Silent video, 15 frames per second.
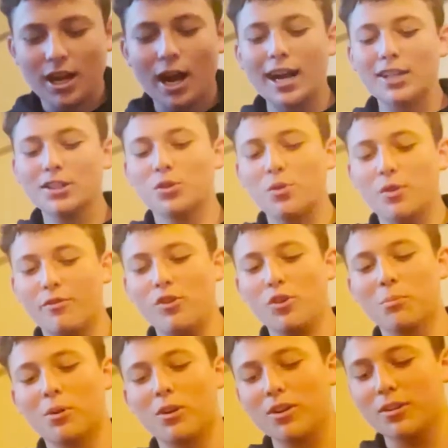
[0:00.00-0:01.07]
I got the
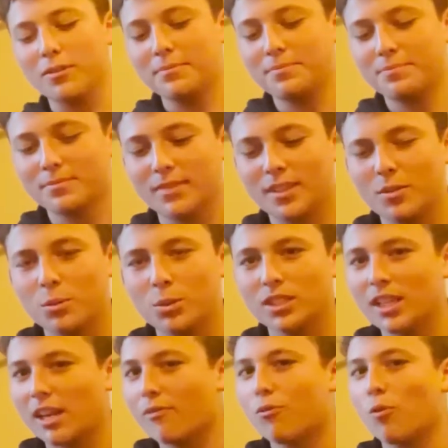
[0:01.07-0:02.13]
Revere Burger. It was
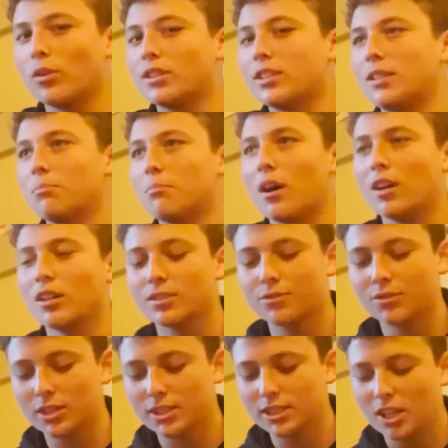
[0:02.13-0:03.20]
like 14 bucks
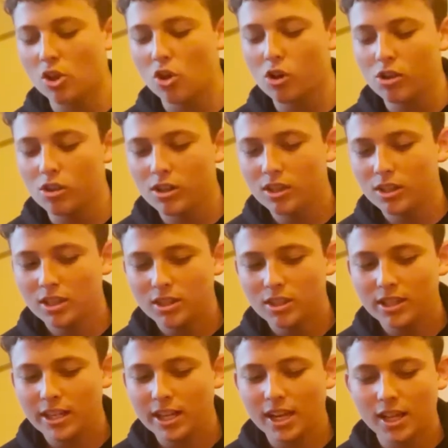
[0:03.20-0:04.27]
for the single.
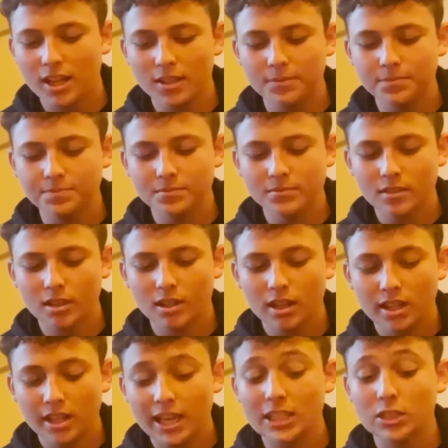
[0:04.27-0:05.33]
Um,
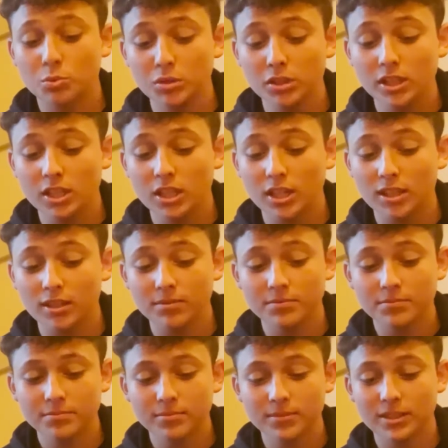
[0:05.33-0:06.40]
it's really good.
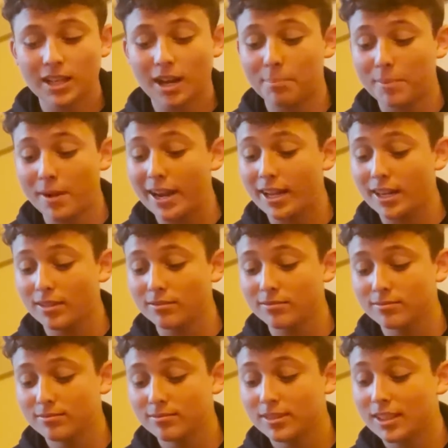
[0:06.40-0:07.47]
It's got bacon.
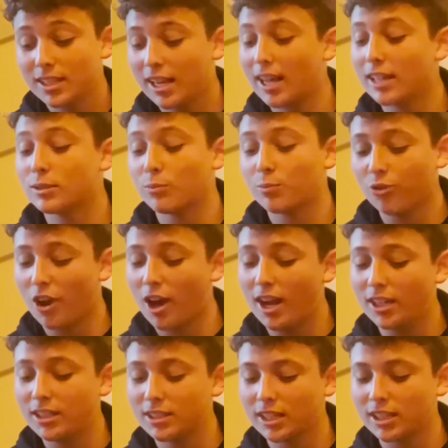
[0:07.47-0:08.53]
I got some
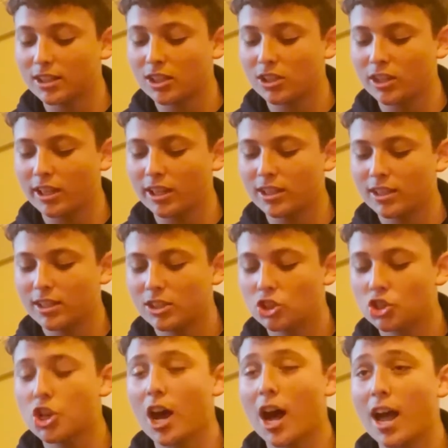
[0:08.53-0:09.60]
fries, like they're like
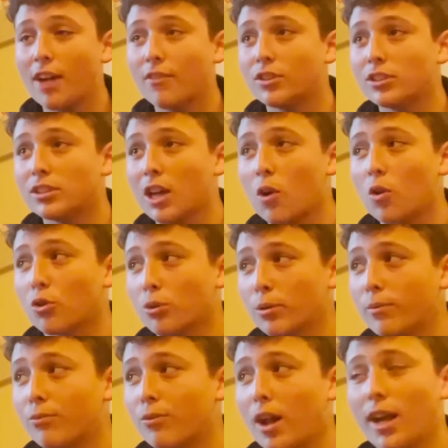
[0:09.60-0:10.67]
chive and sour
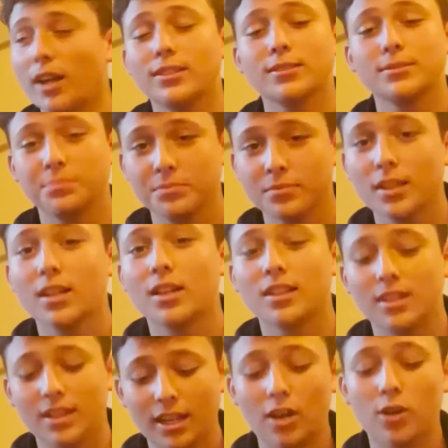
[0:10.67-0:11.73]
cream fries
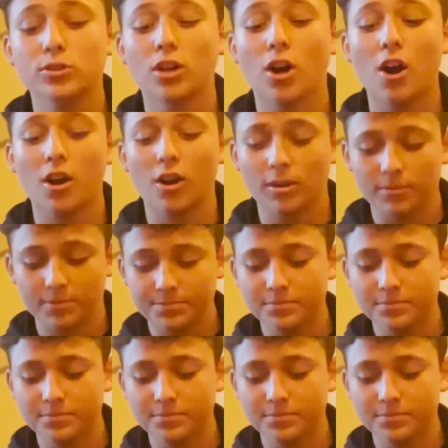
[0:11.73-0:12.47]
thing goes hard.